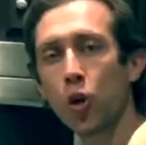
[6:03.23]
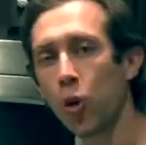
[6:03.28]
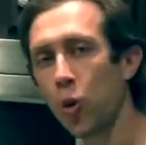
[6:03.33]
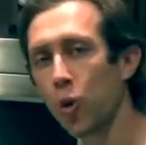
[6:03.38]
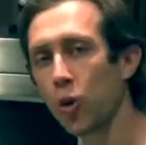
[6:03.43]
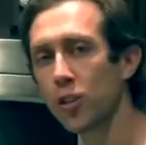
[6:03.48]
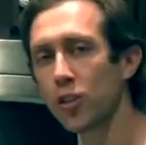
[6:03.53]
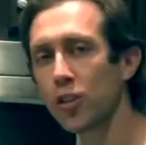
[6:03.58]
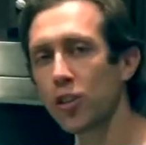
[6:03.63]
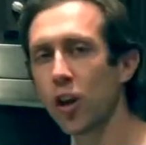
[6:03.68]

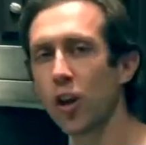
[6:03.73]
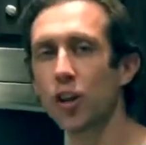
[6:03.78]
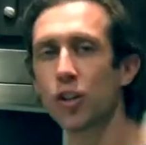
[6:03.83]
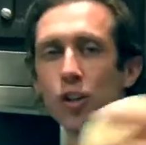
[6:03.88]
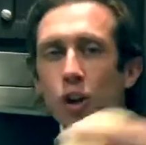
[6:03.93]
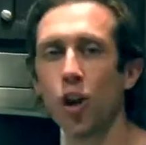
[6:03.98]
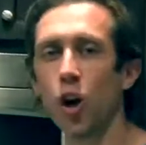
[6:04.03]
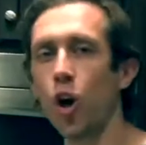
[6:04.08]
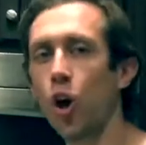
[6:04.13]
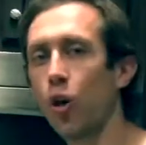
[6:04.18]

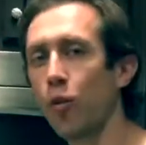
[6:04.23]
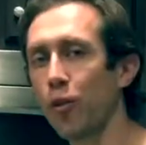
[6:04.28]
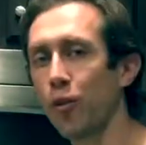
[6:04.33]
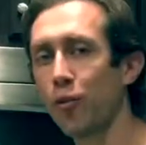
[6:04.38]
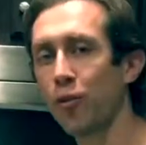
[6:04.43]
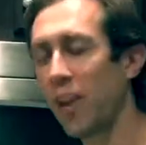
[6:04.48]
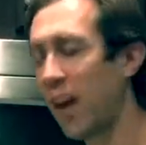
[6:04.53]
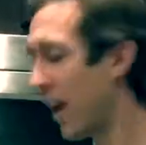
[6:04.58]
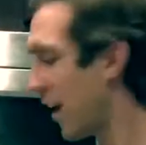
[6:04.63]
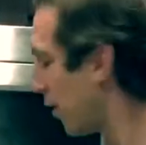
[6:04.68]
cornstarch over
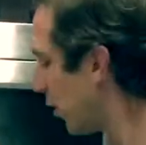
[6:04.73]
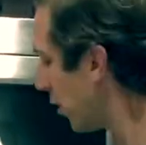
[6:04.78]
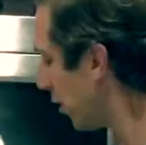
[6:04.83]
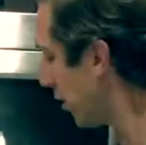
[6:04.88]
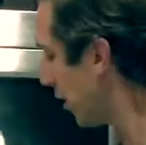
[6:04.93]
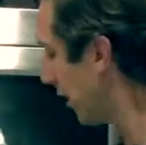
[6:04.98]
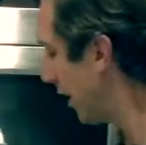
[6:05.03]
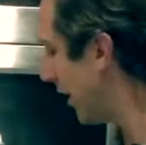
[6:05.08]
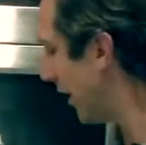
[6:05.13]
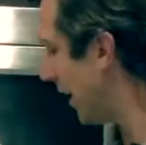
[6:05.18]

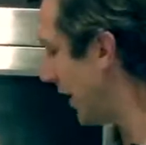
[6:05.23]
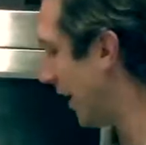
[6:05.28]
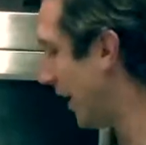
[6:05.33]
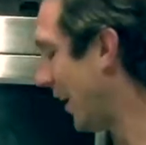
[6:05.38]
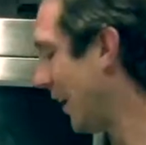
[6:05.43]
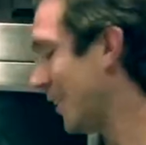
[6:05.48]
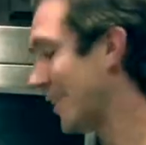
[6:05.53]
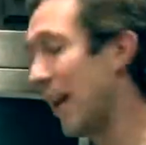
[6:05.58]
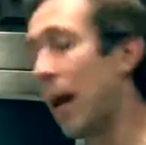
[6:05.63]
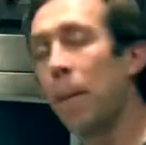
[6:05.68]
flour
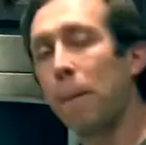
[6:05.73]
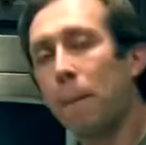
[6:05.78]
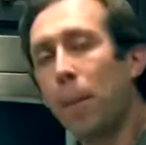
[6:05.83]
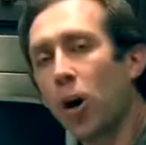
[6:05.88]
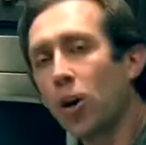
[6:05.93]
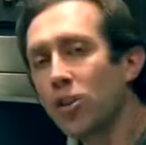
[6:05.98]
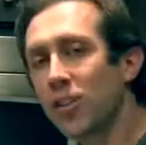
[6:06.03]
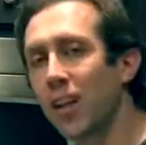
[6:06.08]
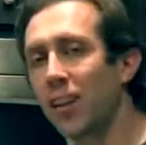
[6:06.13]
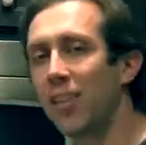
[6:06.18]
is,
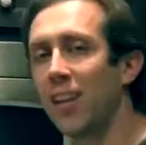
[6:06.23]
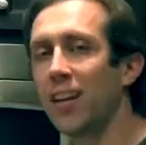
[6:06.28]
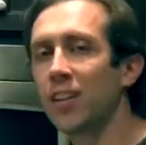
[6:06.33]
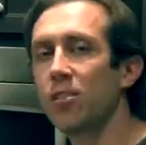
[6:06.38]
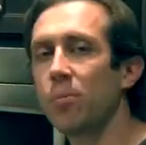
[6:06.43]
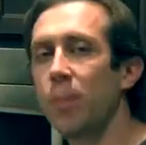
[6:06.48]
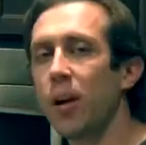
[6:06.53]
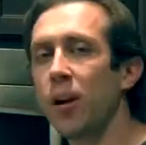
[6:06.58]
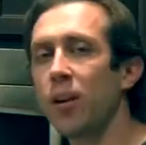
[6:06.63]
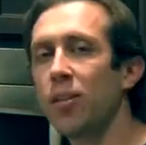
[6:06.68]
personally, I think
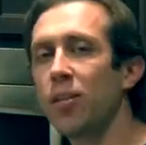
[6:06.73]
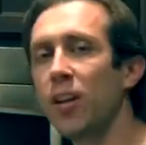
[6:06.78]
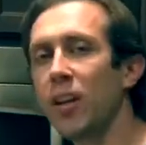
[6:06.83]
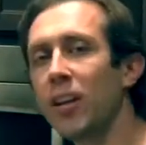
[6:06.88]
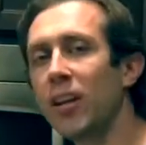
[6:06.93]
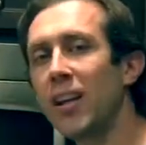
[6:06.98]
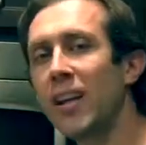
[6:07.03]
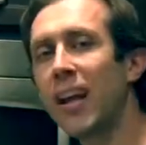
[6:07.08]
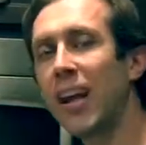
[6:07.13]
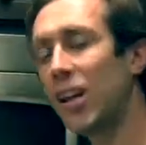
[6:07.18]
it's a better
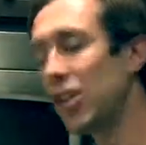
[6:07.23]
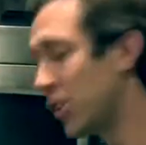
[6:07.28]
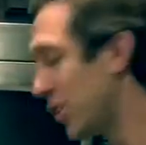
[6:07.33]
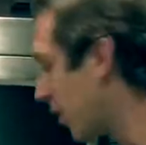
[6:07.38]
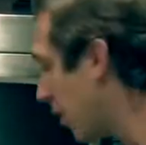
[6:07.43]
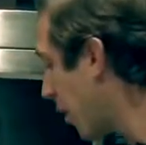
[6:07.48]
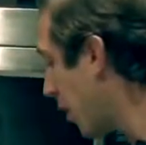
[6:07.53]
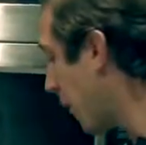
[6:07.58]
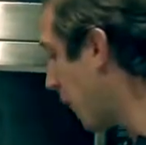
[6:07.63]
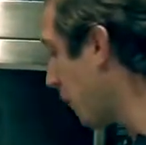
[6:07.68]
thickening
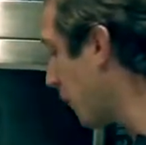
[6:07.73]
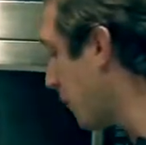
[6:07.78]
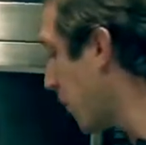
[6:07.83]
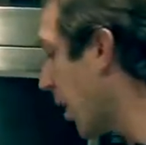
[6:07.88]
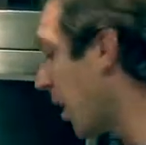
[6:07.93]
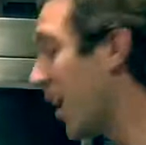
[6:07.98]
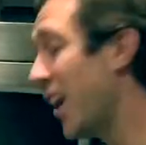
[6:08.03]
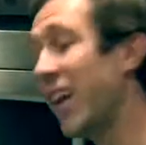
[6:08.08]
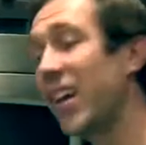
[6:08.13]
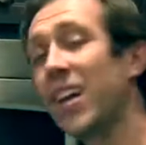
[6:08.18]
agent,
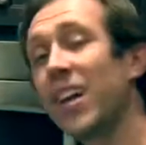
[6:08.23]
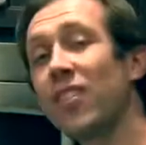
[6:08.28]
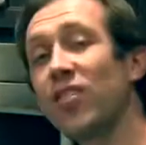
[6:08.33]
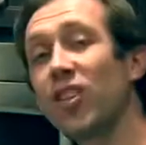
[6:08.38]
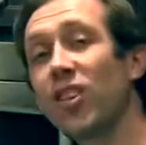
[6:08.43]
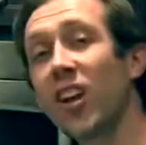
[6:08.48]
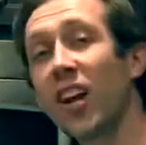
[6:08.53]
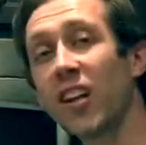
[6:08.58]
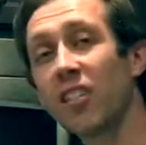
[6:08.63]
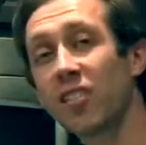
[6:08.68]
but it gives
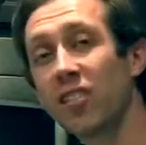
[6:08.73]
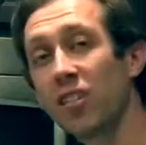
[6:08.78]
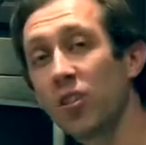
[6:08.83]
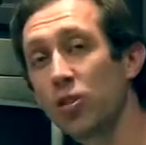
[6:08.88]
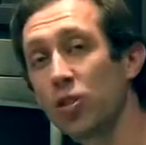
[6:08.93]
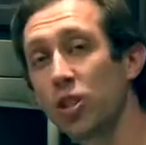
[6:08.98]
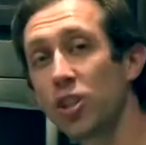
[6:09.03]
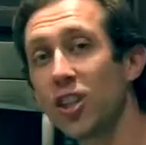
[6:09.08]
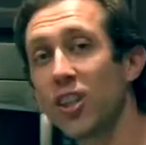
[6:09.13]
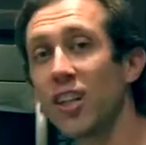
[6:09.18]
a nice
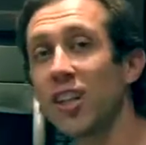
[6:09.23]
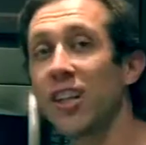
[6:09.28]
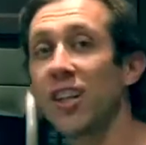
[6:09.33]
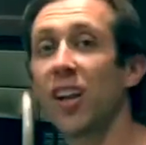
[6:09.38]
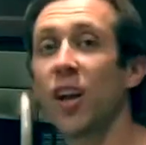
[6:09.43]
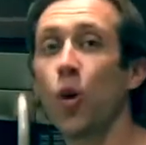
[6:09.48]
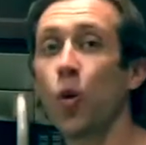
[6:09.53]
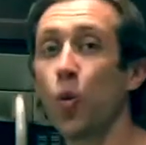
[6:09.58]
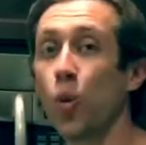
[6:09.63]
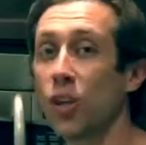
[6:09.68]
little sheen,
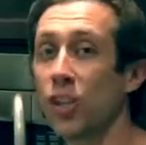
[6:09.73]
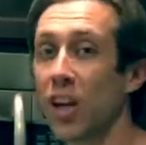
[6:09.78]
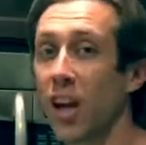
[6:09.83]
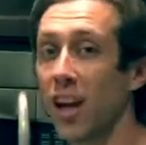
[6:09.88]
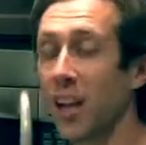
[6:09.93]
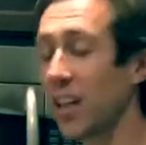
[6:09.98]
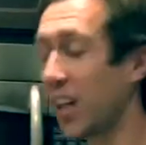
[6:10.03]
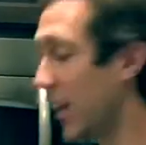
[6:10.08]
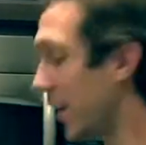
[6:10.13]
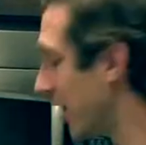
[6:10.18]
which
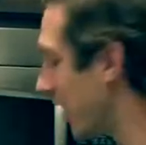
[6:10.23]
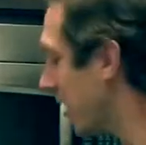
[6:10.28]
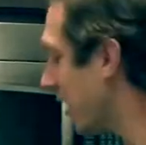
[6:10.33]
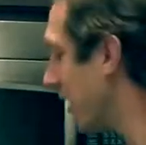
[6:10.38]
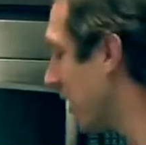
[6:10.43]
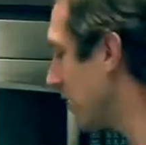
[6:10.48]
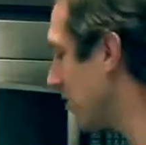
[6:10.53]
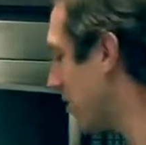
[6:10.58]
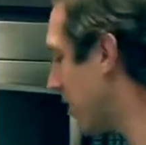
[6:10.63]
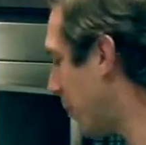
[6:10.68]
I like.
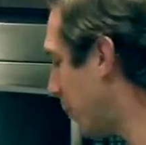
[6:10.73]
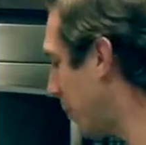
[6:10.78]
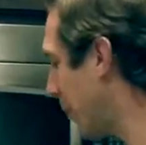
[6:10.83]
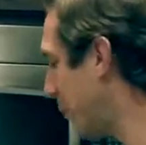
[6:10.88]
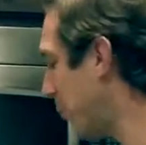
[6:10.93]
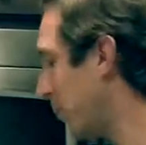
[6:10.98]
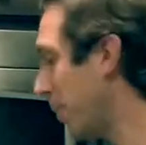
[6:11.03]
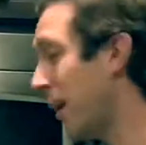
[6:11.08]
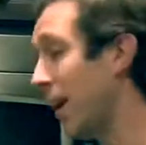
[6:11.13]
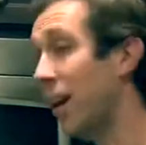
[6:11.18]
Some
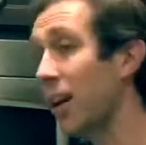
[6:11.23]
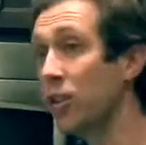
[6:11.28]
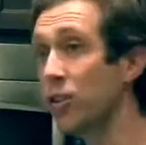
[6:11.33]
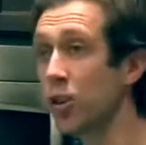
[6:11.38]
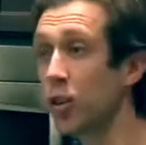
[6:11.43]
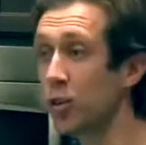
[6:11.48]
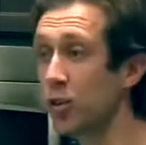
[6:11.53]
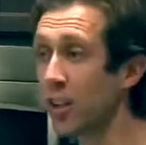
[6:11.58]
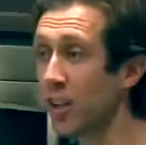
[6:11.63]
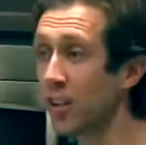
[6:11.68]
people may
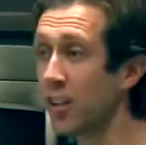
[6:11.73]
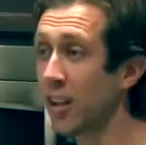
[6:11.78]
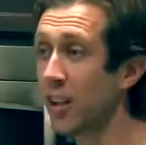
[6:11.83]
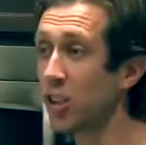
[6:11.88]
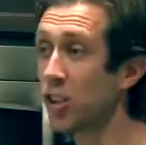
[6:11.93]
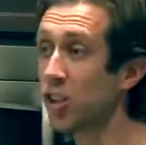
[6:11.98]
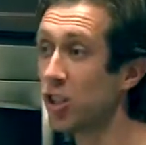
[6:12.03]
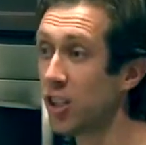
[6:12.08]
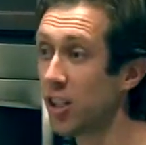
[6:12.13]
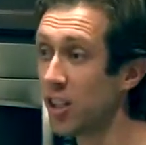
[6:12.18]
associate
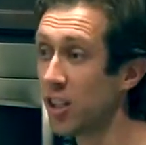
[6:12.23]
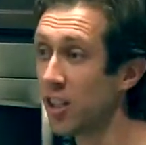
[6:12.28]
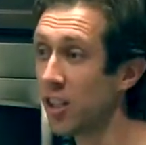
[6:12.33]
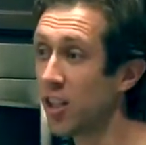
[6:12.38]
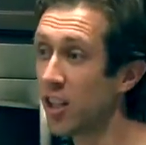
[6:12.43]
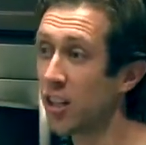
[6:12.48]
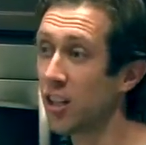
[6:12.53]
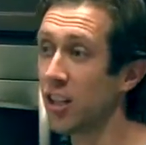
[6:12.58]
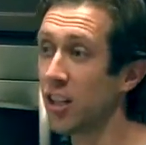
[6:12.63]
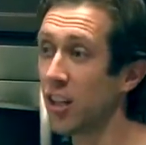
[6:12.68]
that sheen
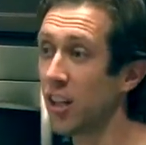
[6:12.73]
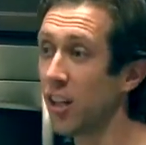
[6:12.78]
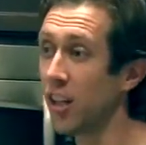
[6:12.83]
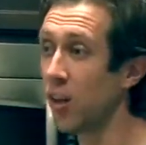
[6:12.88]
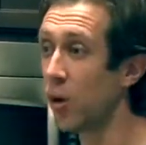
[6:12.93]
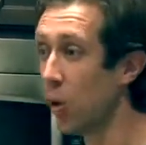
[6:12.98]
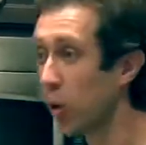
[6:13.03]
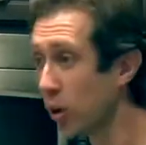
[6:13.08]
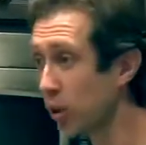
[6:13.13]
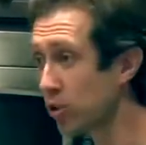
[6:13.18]
to
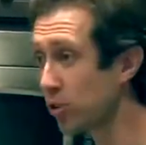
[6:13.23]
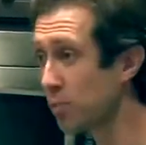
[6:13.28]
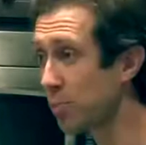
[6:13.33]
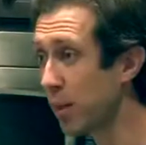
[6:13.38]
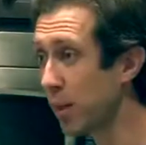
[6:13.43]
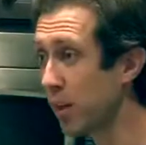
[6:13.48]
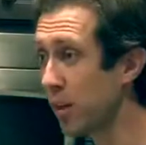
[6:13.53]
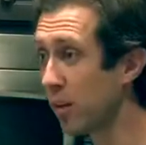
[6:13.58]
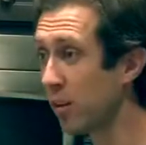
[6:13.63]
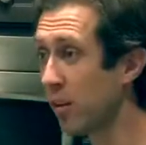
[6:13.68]
an oil
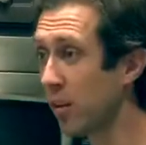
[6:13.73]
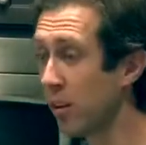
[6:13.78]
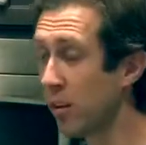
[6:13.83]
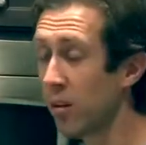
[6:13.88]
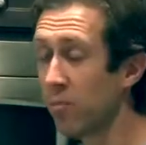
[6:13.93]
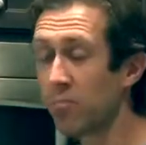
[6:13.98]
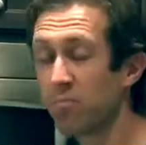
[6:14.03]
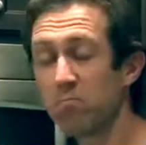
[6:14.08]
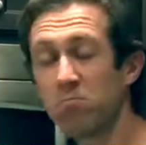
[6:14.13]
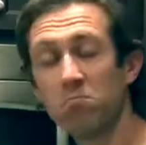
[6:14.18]
spill.
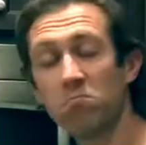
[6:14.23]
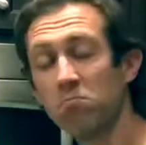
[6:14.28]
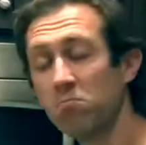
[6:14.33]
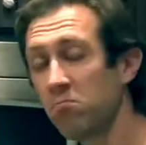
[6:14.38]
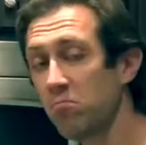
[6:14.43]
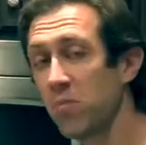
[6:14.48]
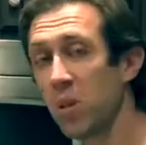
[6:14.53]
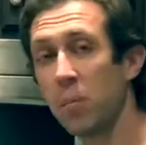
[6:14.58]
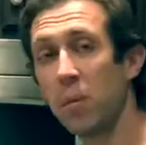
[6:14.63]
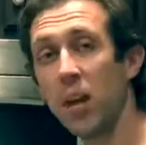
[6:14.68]

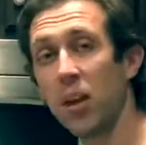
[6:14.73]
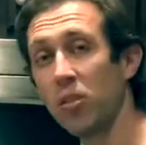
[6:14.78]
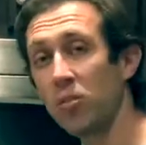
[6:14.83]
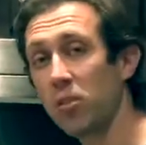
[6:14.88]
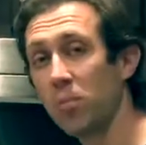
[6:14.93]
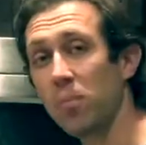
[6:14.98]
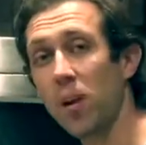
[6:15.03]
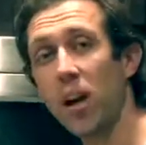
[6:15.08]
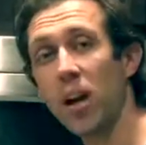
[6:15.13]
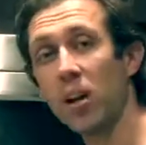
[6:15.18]

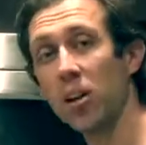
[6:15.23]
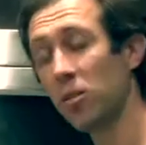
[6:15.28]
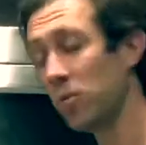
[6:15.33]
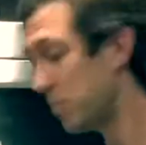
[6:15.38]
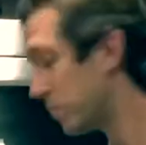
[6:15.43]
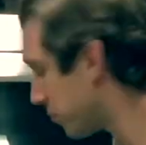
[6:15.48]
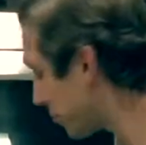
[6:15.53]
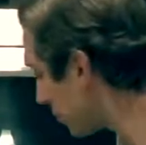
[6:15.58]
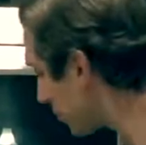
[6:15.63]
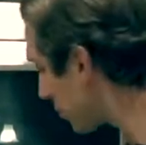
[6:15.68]
Tomato.
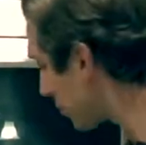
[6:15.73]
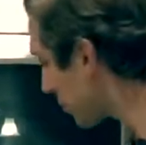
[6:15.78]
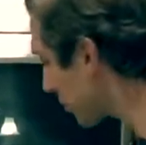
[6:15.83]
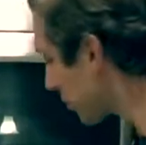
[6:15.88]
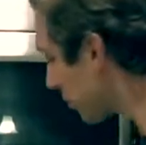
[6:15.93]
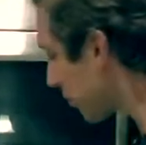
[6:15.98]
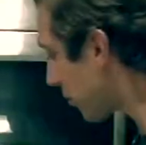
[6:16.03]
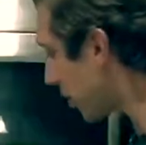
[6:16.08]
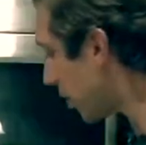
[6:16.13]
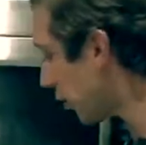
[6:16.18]

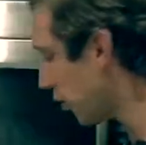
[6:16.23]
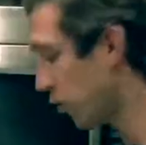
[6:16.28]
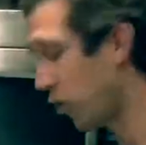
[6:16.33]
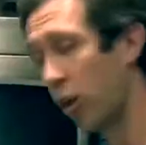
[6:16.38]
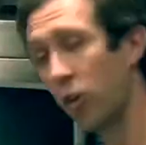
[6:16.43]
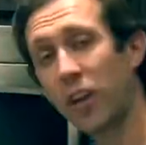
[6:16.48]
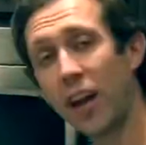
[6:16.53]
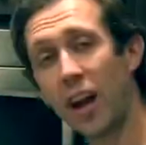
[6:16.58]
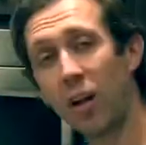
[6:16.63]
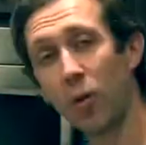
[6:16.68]

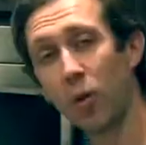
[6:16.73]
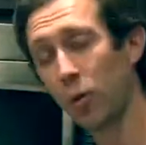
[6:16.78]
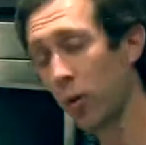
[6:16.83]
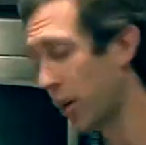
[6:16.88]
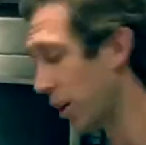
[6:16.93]
So now what